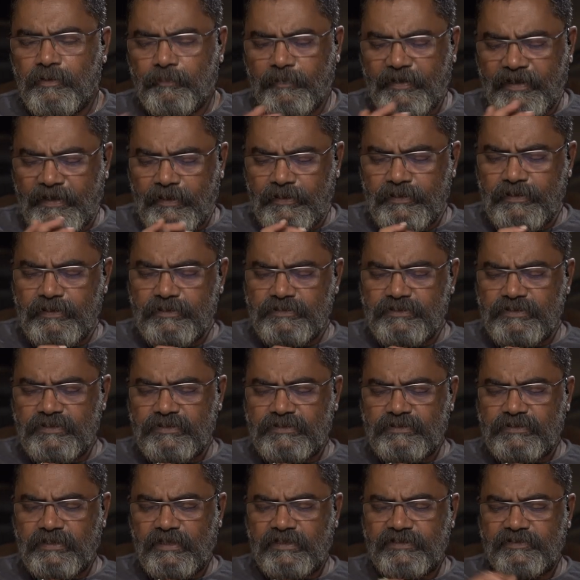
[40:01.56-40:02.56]
My energy
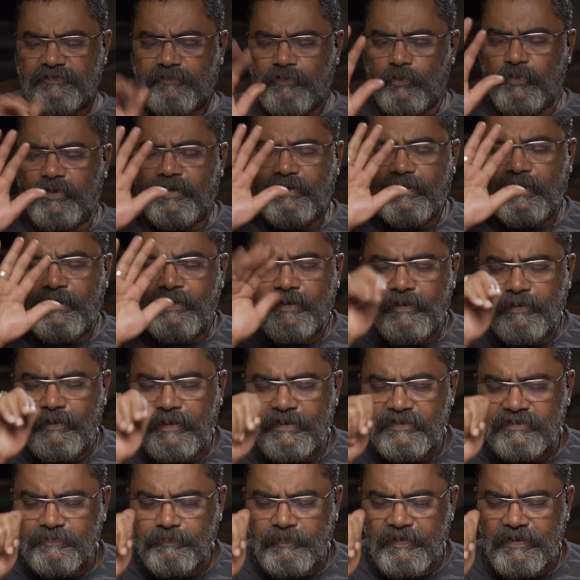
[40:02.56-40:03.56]
starts flowing, and I'll
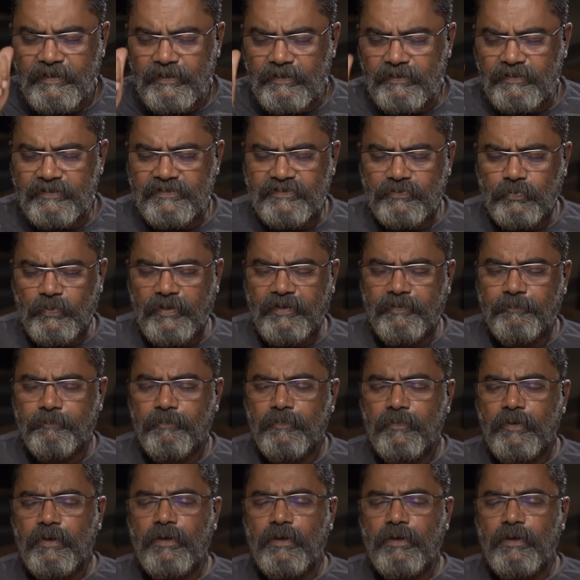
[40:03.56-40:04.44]
explain it this way.